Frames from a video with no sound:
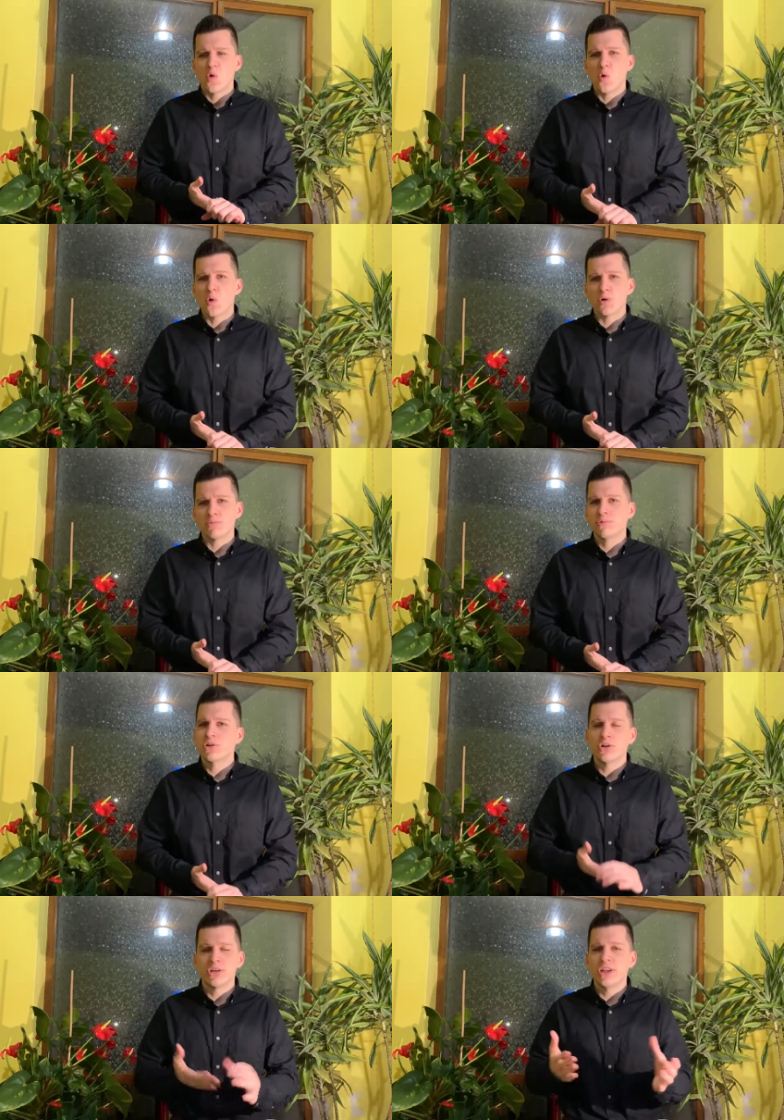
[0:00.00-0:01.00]
or
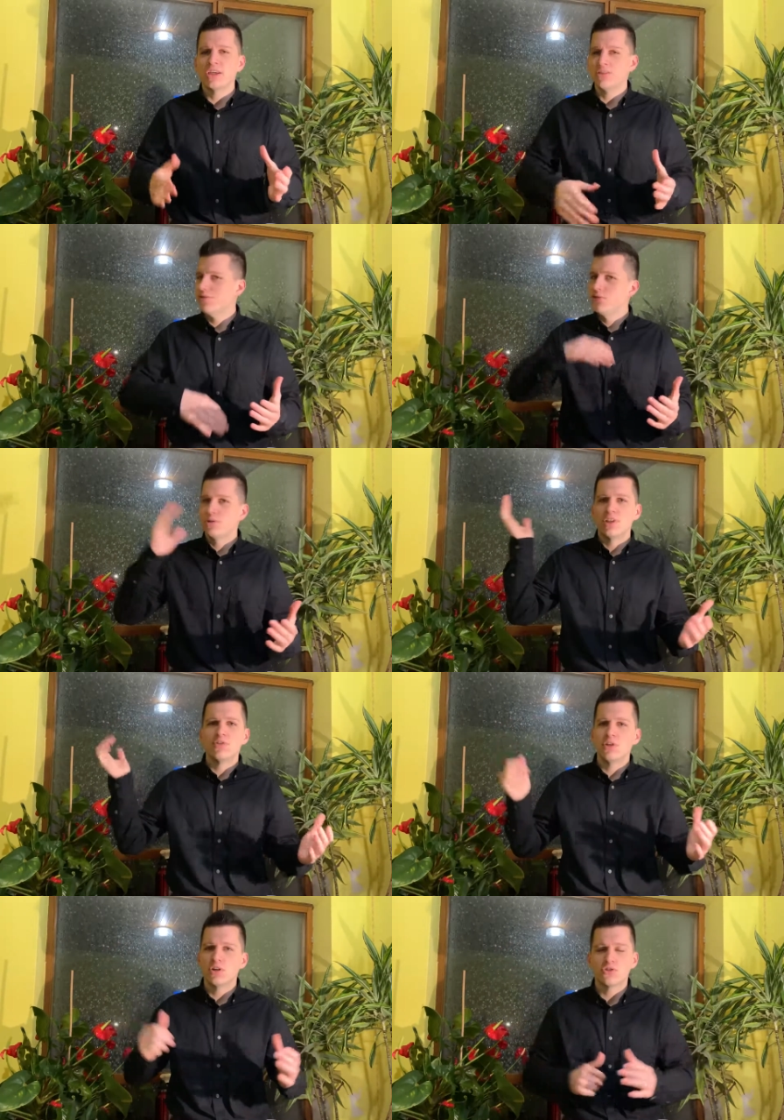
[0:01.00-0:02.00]
30 days if you
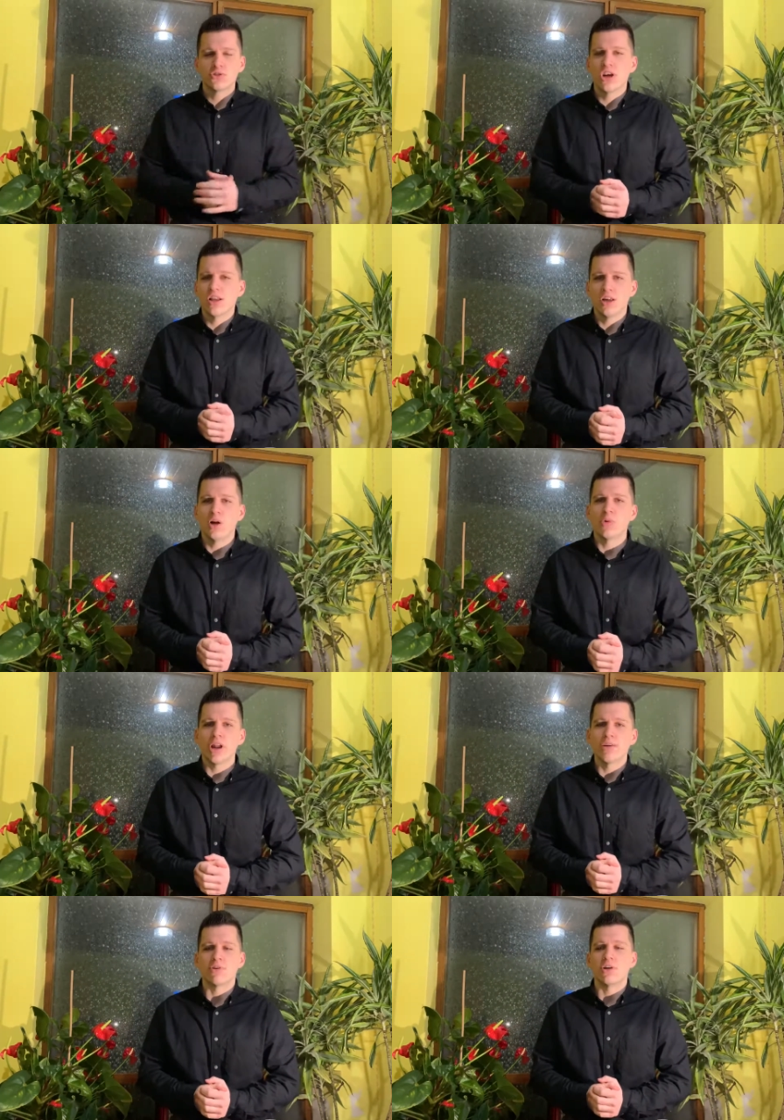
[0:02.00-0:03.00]
live in Australia or
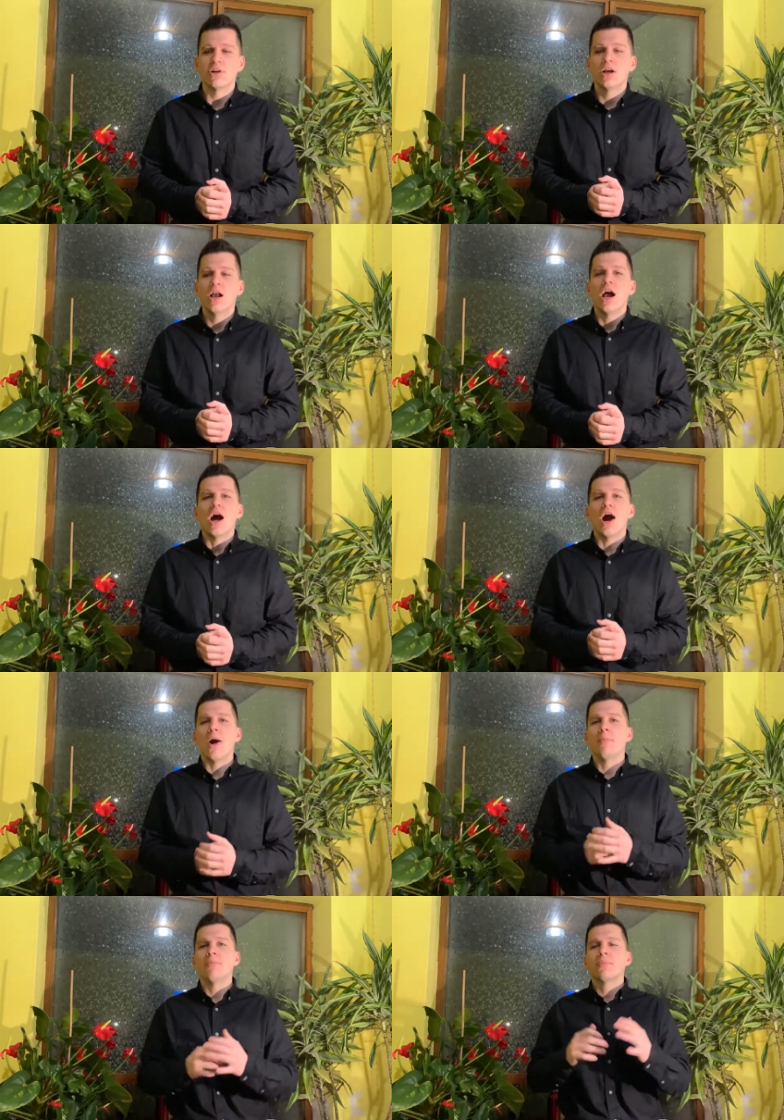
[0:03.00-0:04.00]
whatever,
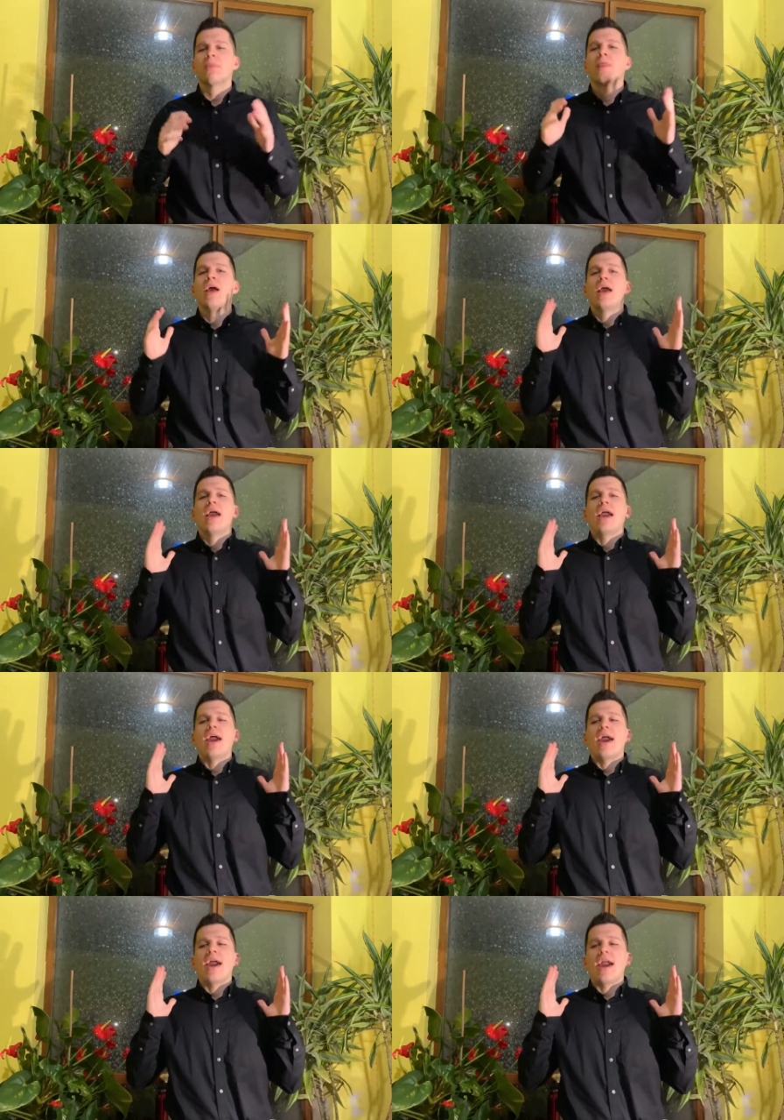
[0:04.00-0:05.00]

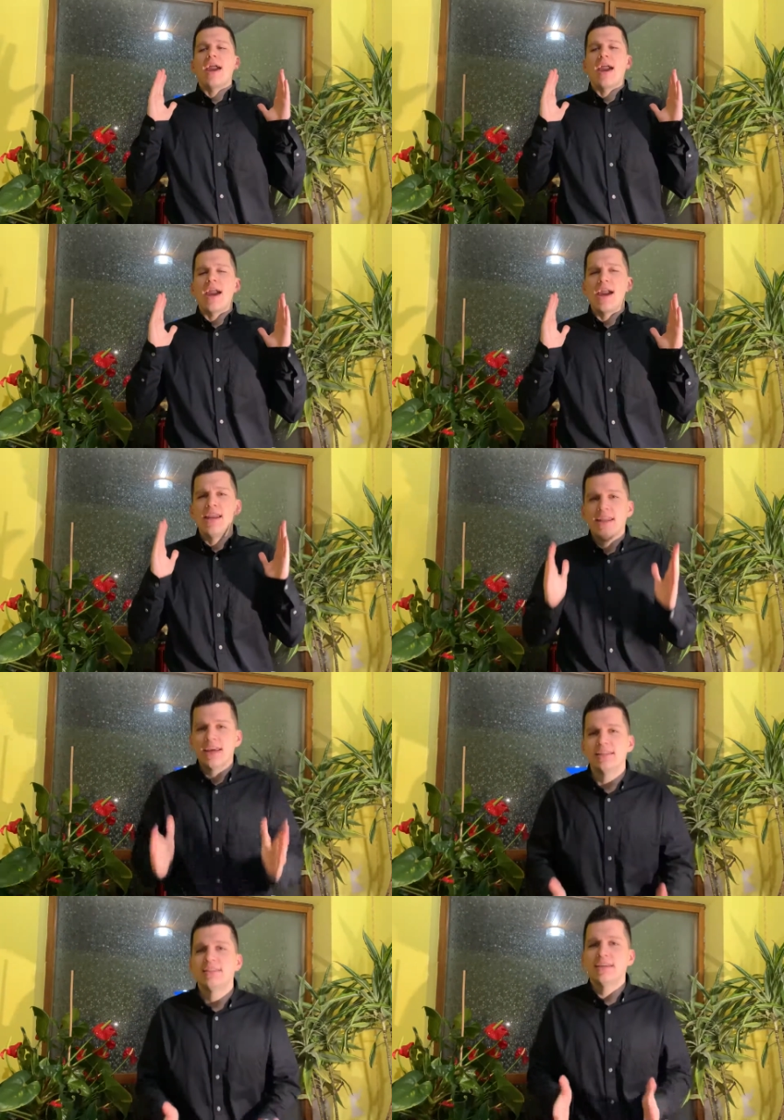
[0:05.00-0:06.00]
and
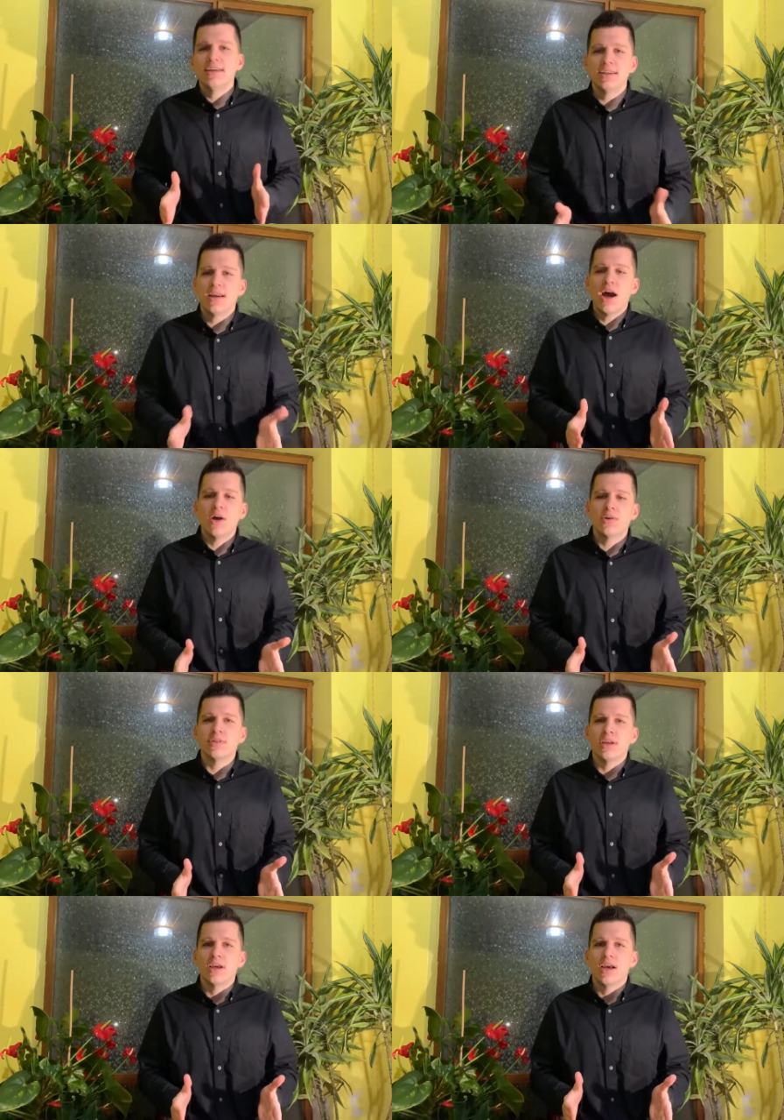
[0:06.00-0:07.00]
then sit
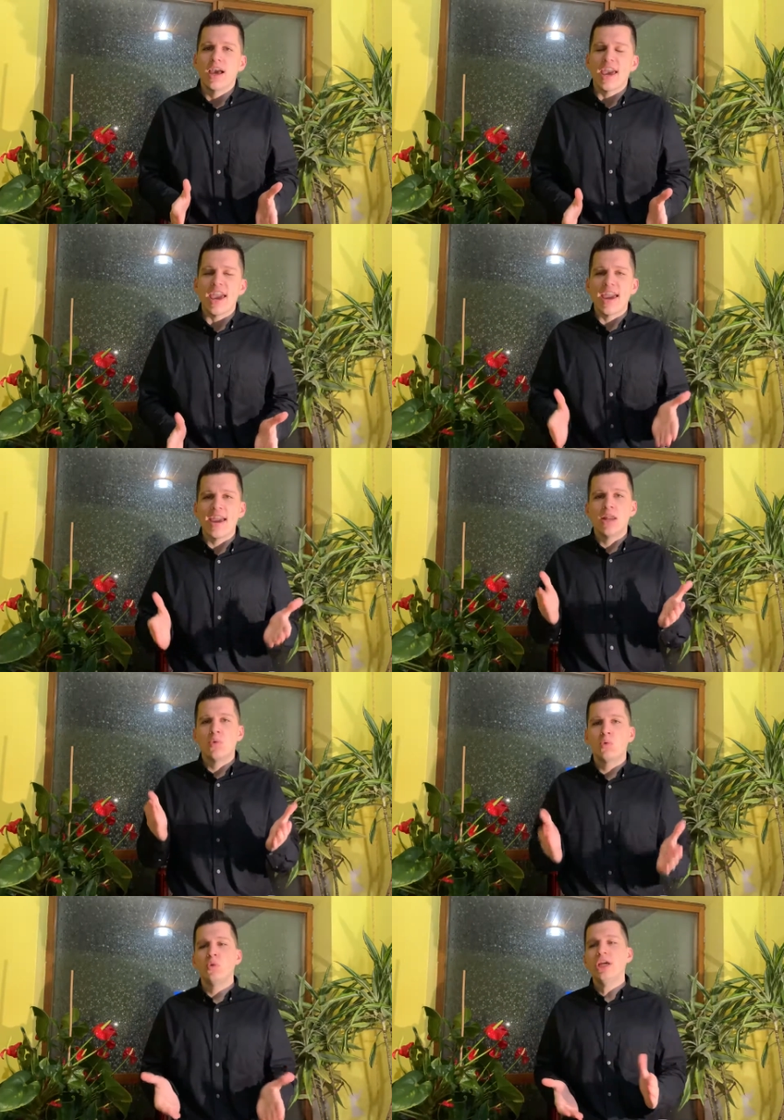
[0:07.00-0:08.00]
down
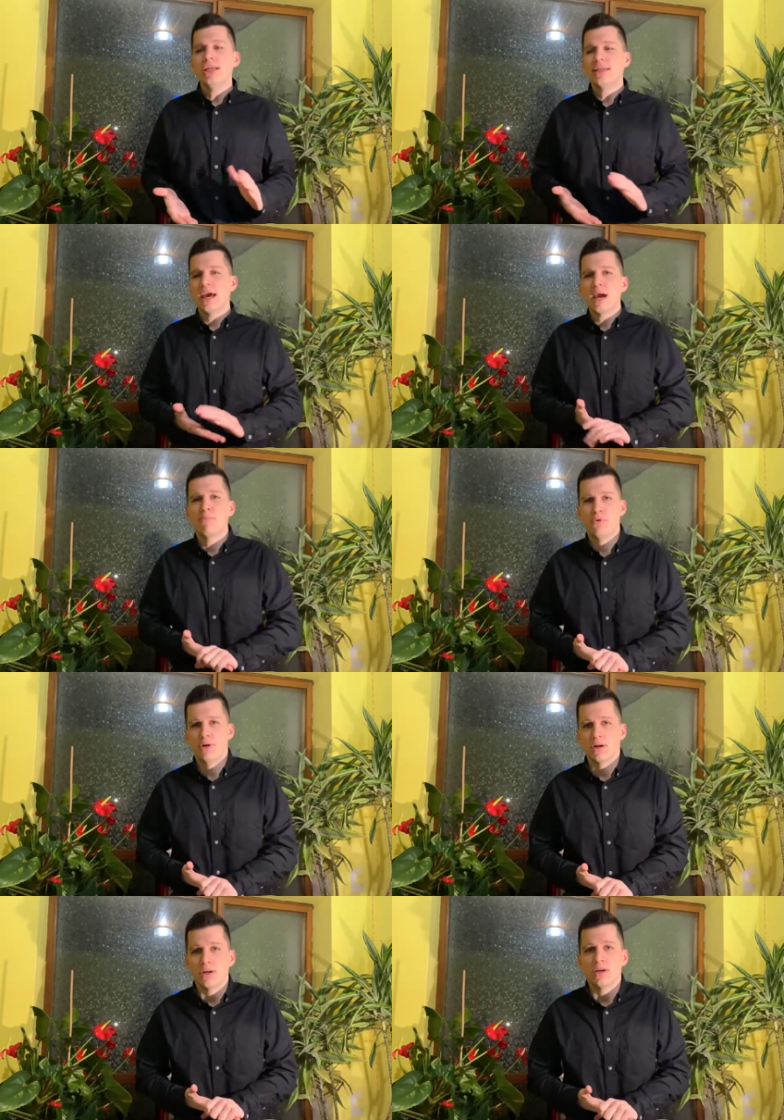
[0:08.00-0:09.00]
and read that
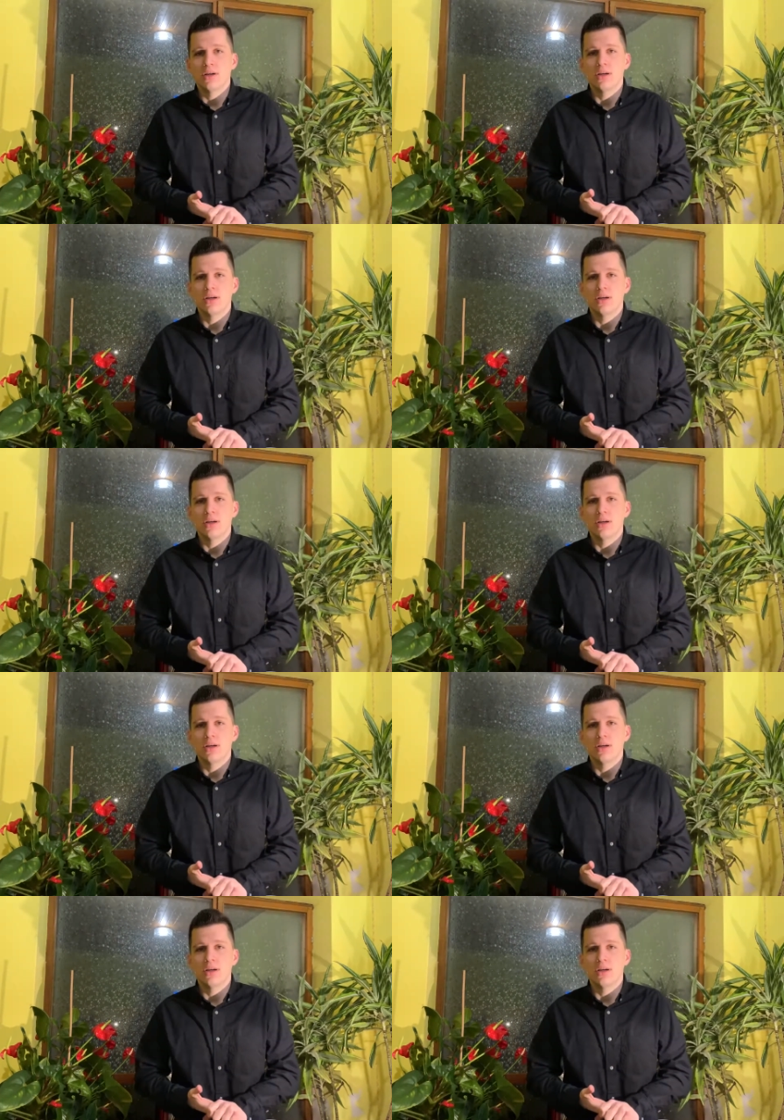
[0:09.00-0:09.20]
book?